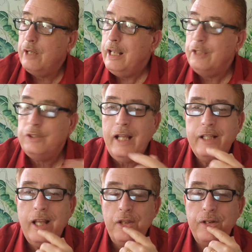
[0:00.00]
It's like
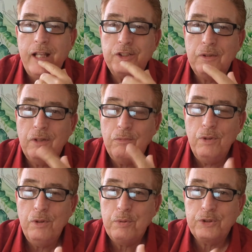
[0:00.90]
the other day,
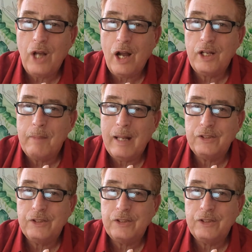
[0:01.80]
Ruth was talking about